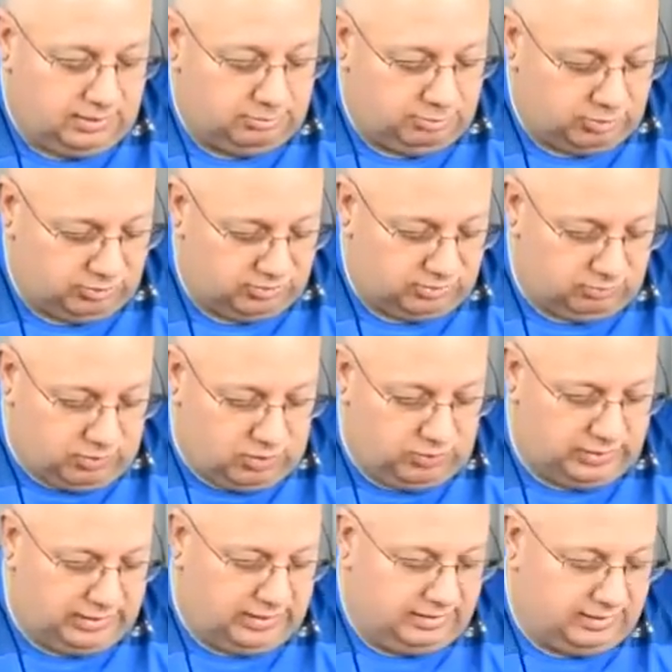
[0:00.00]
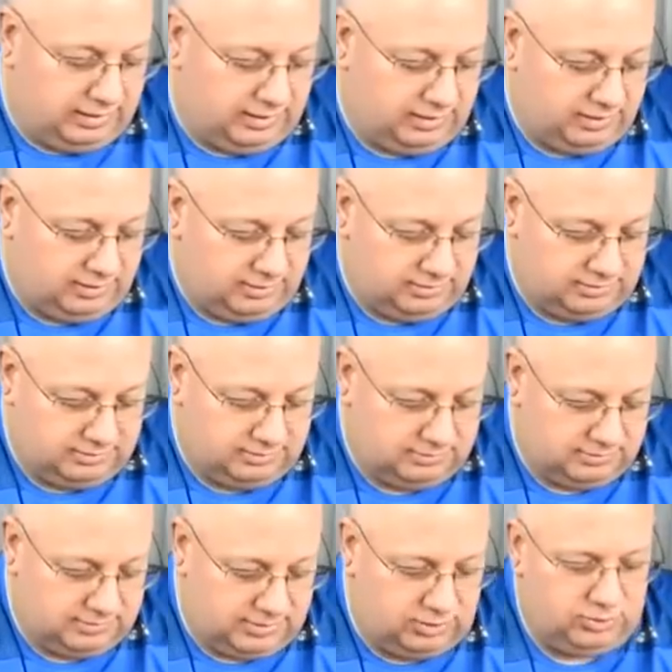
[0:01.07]
The person wrote in, the... Uh,
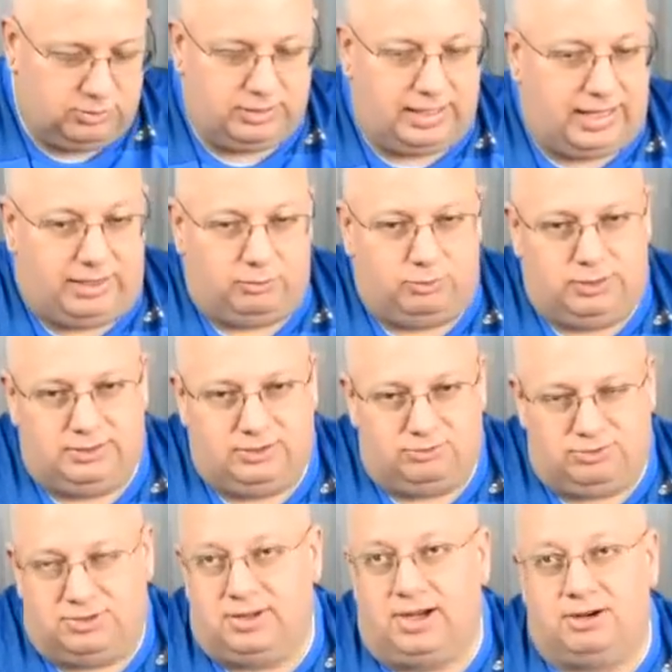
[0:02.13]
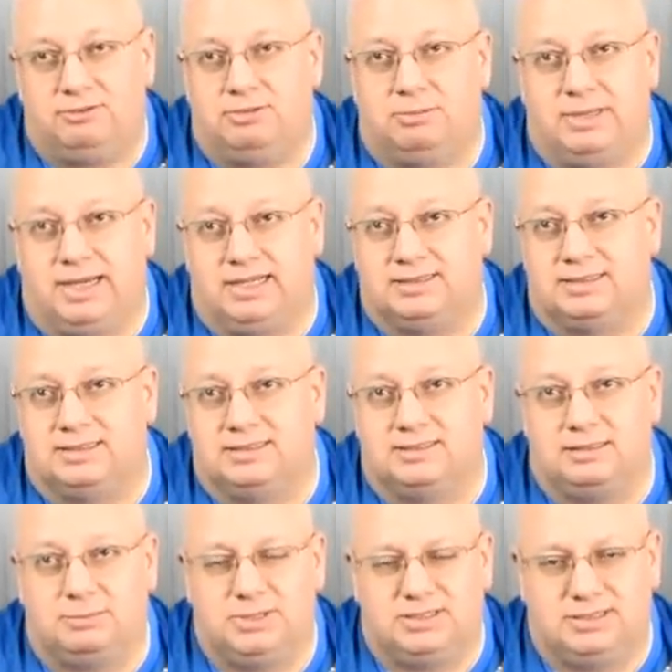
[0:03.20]
now who, I don't read these photography magazines,
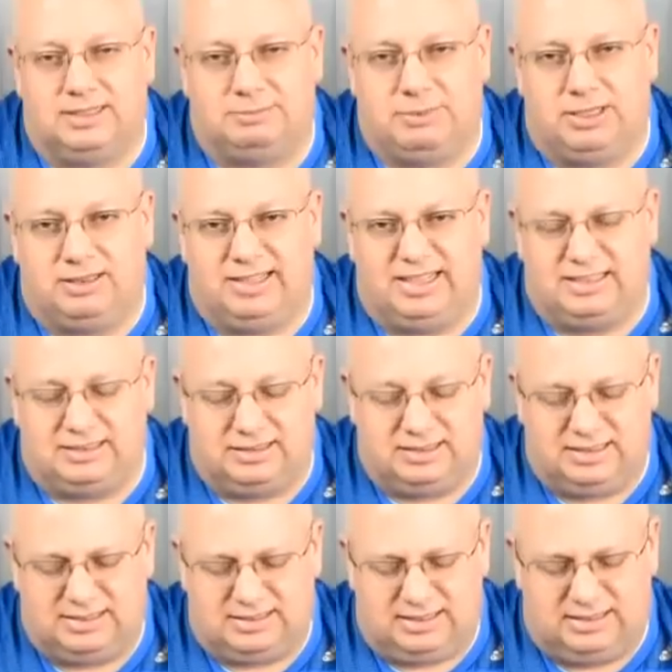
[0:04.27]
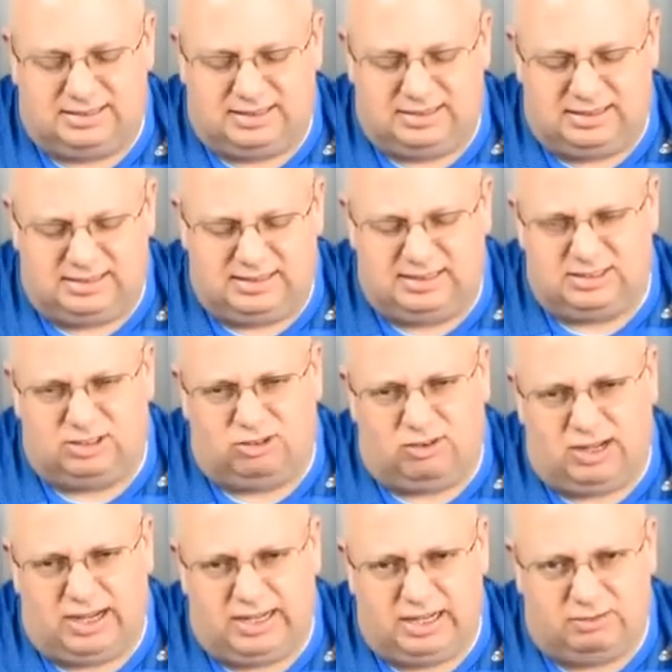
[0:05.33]
somebody sent me a link to this, and they said, this isn't
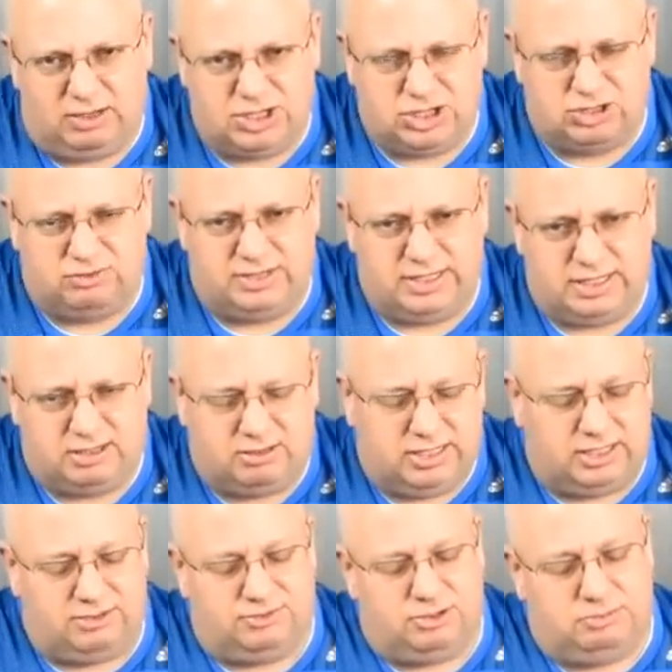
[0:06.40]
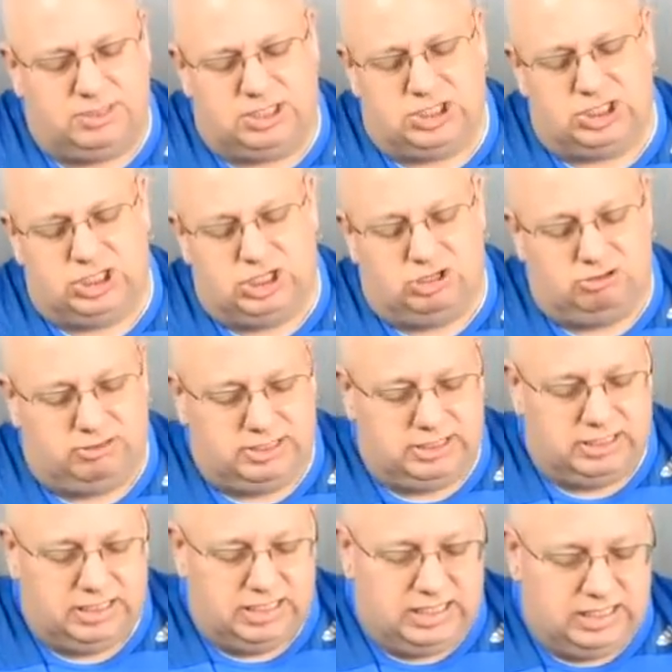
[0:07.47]
right, I watched your video like a few months ago,
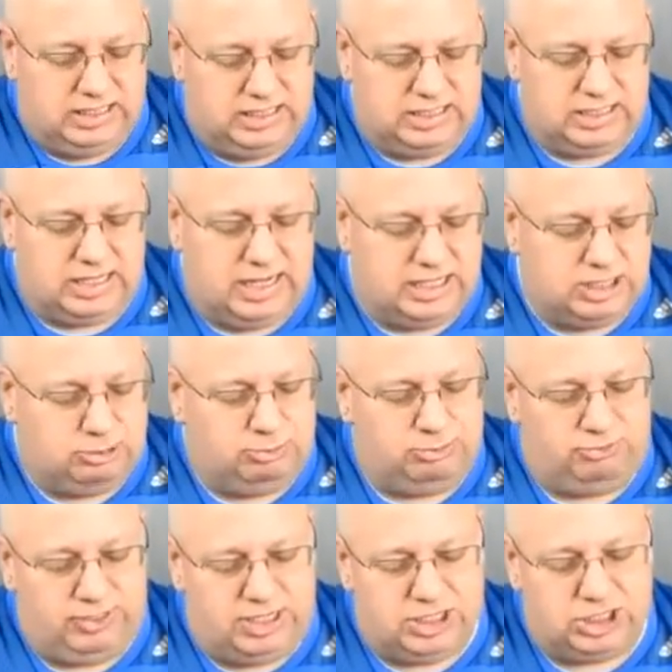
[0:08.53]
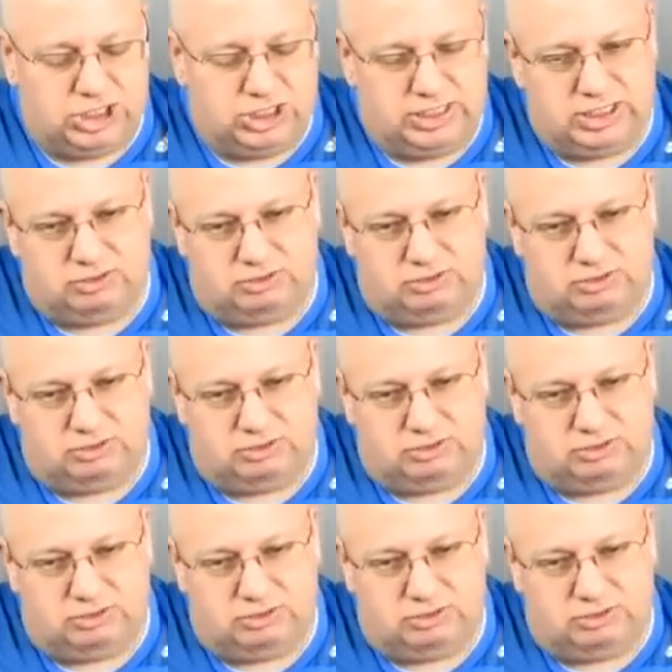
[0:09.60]
and this guy's a professor, and